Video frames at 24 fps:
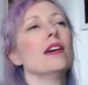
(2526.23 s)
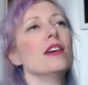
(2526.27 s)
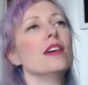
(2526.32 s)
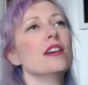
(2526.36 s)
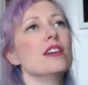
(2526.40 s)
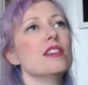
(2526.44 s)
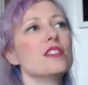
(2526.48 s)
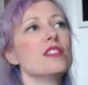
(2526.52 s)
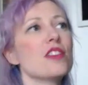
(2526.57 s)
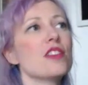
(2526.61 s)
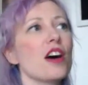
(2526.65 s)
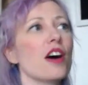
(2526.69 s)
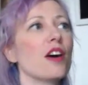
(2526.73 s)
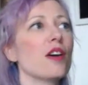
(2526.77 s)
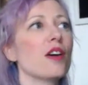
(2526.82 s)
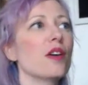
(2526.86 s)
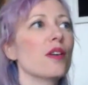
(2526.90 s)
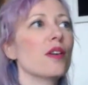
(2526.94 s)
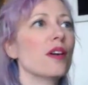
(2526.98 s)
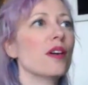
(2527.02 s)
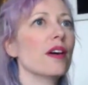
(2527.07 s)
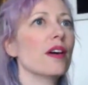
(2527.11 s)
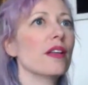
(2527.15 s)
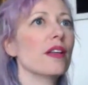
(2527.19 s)

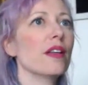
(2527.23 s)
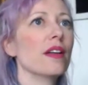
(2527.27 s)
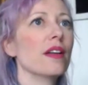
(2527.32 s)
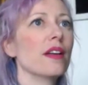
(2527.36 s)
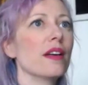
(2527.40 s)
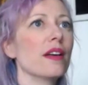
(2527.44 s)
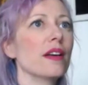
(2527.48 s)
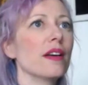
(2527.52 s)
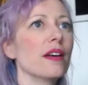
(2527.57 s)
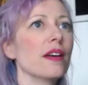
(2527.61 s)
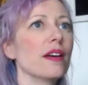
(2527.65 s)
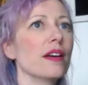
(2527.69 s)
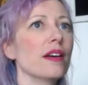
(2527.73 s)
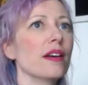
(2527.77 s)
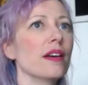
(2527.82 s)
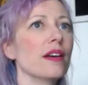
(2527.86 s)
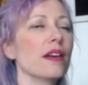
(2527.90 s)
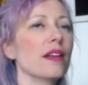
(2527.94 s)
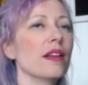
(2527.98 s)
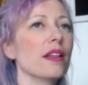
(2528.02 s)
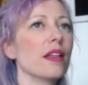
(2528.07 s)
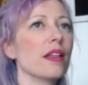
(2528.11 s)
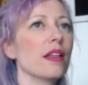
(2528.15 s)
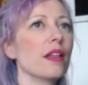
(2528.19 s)
So
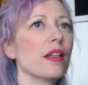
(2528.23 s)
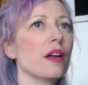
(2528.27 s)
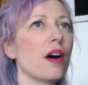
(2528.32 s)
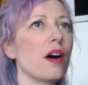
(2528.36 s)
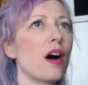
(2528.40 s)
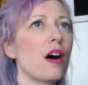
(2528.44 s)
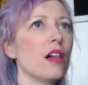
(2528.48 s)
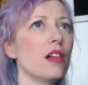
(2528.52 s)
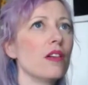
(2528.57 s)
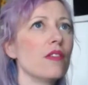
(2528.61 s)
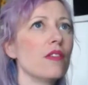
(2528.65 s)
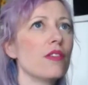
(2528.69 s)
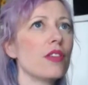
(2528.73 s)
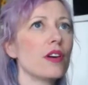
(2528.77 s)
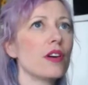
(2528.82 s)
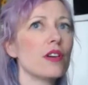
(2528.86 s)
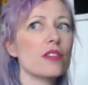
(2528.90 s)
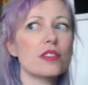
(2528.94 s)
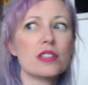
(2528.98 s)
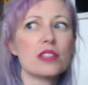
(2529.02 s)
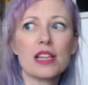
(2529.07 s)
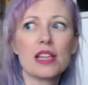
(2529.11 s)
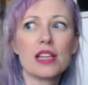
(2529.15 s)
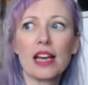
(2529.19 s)
all of
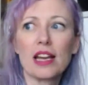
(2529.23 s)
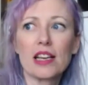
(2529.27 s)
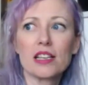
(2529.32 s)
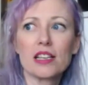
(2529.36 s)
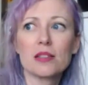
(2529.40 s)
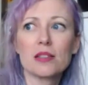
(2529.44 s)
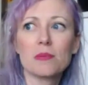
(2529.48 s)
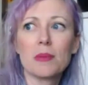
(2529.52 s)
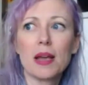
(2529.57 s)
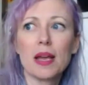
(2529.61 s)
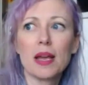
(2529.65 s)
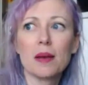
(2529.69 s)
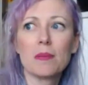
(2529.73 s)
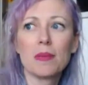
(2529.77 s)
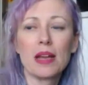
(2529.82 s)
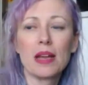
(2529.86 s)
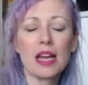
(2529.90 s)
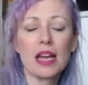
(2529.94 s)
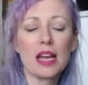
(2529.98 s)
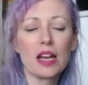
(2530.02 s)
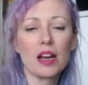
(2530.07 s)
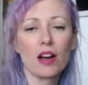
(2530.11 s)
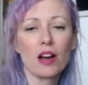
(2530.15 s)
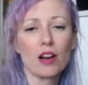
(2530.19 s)
those things made
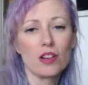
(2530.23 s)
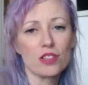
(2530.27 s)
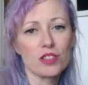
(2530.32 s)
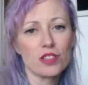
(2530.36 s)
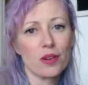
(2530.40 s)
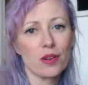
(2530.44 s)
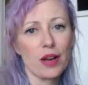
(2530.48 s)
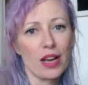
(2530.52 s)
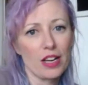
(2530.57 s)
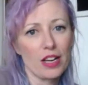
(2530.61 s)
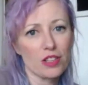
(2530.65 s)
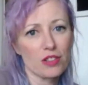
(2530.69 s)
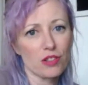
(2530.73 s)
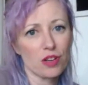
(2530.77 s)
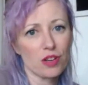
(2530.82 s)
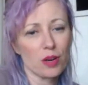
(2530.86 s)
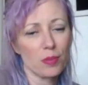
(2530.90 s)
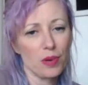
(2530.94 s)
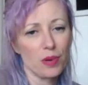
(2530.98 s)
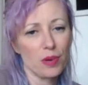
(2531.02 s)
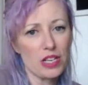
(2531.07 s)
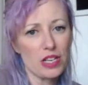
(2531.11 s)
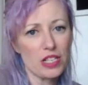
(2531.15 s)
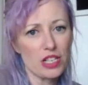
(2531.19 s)
me also extra
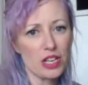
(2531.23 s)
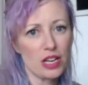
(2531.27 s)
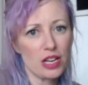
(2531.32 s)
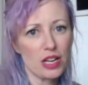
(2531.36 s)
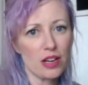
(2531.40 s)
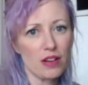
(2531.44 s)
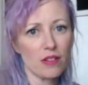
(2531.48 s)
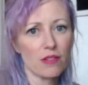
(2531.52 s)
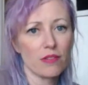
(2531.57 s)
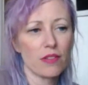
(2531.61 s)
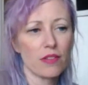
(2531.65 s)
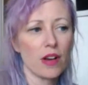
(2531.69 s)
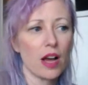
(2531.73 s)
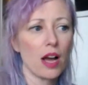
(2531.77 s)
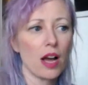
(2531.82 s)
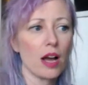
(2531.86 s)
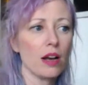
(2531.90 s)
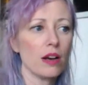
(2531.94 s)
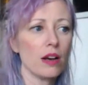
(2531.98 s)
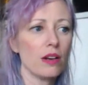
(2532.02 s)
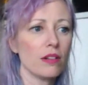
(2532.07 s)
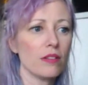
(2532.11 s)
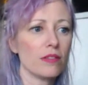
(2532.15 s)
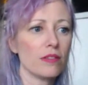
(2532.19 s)
appreciative
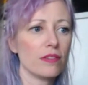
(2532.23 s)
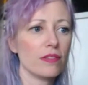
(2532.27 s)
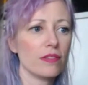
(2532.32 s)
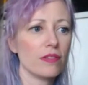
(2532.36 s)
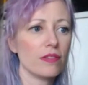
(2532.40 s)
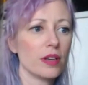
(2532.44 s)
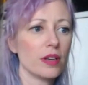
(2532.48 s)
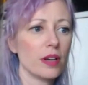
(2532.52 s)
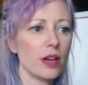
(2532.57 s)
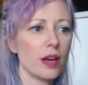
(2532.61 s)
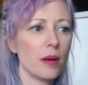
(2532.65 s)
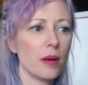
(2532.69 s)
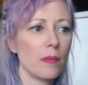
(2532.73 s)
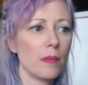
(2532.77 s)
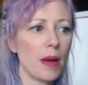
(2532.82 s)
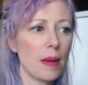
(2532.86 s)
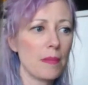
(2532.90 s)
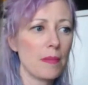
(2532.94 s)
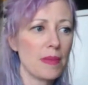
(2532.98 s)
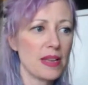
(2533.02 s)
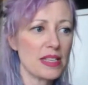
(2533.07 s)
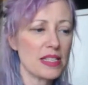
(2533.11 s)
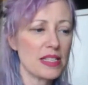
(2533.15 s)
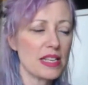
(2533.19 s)
of my
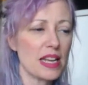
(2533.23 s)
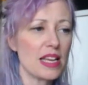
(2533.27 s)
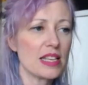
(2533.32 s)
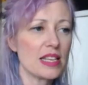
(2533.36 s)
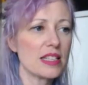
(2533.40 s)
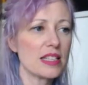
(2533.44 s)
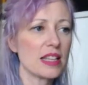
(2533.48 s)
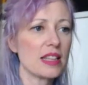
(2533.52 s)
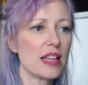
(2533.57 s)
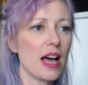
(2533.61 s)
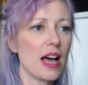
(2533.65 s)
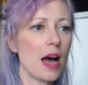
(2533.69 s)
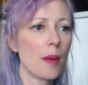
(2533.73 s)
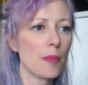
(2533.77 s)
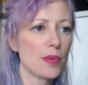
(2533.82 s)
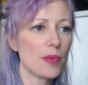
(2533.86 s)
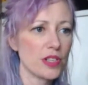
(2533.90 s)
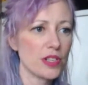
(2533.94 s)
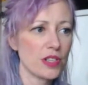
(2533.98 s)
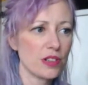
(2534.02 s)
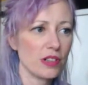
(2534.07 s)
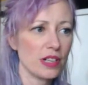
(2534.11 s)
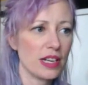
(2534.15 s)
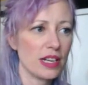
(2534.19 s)
business and the
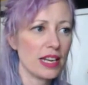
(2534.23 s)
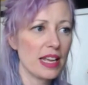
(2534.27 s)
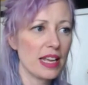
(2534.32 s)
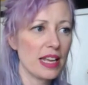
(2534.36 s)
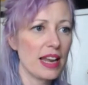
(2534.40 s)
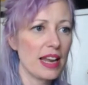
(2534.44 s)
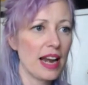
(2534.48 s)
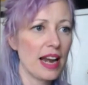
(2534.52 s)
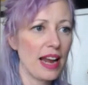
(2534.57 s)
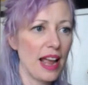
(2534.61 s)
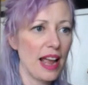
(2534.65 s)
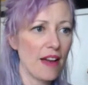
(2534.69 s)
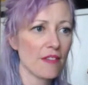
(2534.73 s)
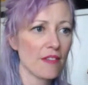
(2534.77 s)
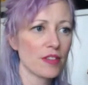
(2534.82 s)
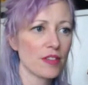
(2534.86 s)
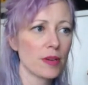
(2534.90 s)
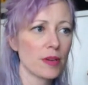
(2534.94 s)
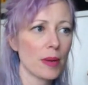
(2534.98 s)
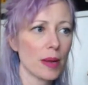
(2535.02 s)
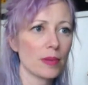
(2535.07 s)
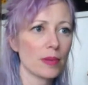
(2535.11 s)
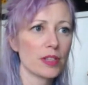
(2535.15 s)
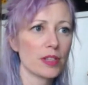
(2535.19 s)
opportunity that I have to
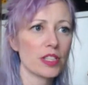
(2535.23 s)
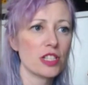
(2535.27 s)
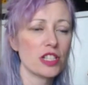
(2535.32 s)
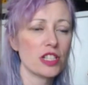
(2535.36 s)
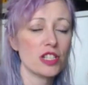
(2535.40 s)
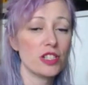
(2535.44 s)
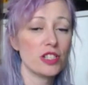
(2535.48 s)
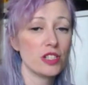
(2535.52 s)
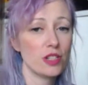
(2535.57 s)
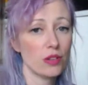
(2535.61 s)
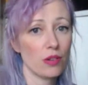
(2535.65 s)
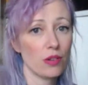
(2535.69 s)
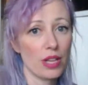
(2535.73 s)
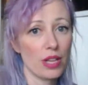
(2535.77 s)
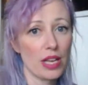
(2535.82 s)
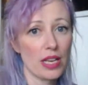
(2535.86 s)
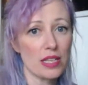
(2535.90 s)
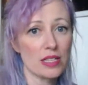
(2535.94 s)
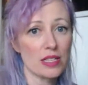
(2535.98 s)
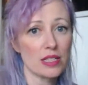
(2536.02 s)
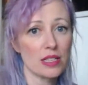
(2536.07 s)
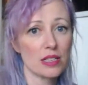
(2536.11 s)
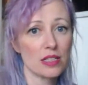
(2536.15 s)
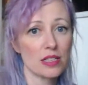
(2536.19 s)
be able to do
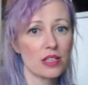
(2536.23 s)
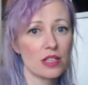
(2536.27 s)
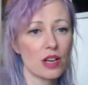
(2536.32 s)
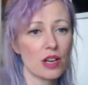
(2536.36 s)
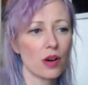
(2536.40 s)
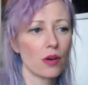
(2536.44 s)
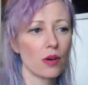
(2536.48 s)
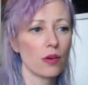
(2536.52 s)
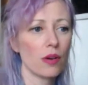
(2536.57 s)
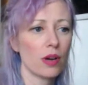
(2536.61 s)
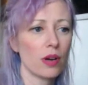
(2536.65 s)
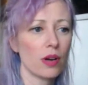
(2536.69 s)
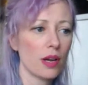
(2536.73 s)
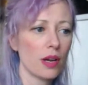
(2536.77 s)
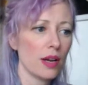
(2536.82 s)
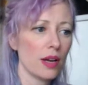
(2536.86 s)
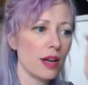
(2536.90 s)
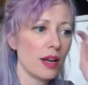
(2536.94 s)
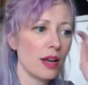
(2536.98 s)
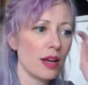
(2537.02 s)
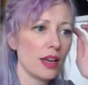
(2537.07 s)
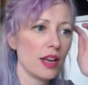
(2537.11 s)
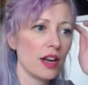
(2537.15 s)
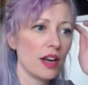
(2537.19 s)
this. So,
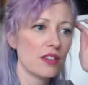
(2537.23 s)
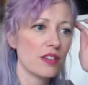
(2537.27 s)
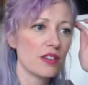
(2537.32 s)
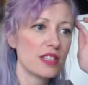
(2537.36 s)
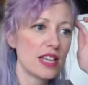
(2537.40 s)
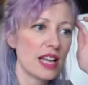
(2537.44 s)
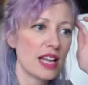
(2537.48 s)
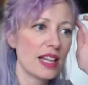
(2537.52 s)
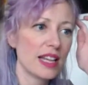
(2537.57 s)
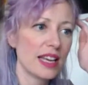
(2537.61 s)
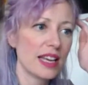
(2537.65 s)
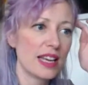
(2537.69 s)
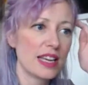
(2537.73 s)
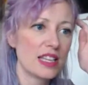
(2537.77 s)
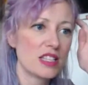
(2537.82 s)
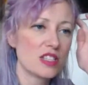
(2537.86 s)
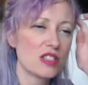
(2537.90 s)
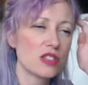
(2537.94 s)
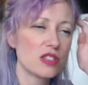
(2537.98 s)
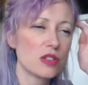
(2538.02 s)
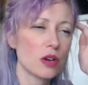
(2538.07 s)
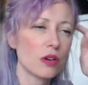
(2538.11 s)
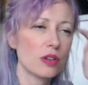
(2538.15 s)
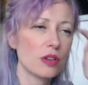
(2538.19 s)
you know, selling is
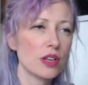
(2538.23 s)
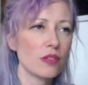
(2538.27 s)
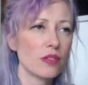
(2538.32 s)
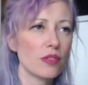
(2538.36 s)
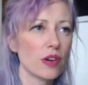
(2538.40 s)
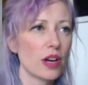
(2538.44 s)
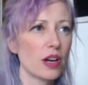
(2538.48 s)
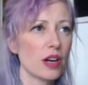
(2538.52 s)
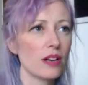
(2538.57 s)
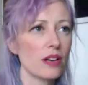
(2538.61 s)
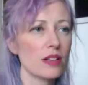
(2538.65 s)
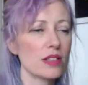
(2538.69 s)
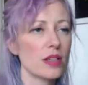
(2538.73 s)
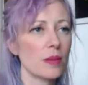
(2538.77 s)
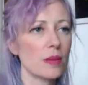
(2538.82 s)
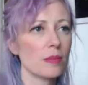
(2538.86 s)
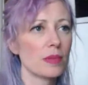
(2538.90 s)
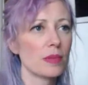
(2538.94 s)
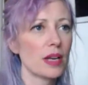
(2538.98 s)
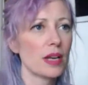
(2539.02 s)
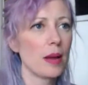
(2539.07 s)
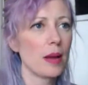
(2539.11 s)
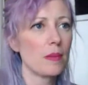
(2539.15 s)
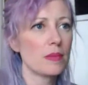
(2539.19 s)
so difficult
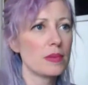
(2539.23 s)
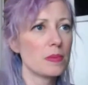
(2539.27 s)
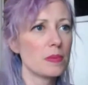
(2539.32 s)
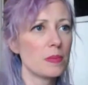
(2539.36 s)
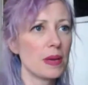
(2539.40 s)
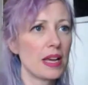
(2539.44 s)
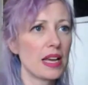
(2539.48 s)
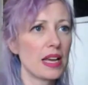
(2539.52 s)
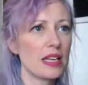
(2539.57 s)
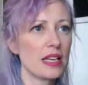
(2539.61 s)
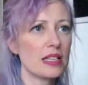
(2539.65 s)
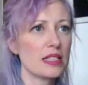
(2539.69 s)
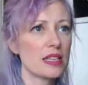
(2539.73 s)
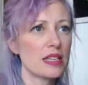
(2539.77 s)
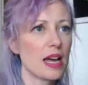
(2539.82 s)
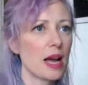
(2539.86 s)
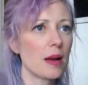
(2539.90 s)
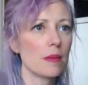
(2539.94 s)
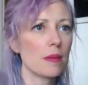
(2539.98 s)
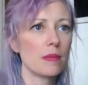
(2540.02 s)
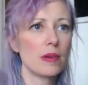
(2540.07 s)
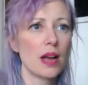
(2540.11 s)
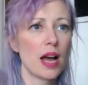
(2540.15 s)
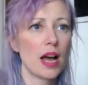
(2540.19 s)
sometimes because
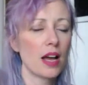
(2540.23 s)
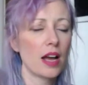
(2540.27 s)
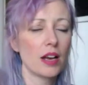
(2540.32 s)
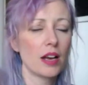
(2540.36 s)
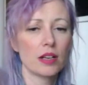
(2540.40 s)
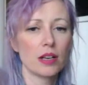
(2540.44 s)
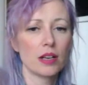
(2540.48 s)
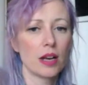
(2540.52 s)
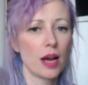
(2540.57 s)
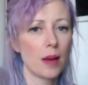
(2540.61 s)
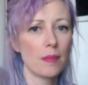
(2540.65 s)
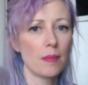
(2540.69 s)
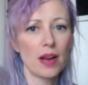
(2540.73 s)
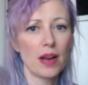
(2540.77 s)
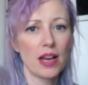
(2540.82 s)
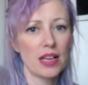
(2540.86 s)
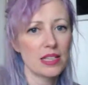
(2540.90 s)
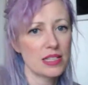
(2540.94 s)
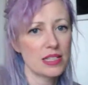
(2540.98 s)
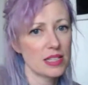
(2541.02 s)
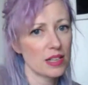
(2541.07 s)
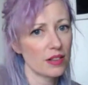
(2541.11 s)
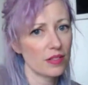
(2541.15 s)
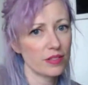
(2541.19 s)
I'm not
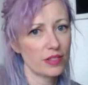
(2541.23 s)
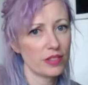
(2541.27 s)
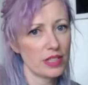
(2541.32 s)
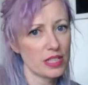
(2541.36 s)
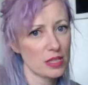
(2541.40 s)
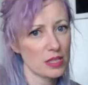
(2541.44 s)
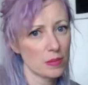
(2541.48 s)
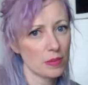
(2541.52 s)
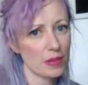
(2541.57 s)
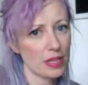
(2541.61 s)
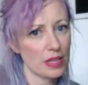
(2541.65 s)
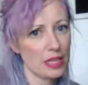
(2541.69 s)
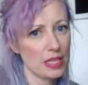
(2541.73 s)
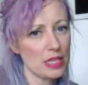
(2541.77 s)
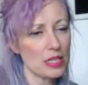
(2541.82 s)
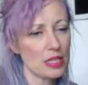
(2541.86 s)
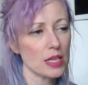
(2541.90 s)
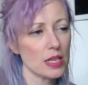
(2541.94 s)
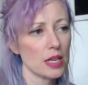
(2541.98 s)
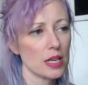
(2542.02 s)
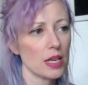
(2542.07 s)
self-disciplined.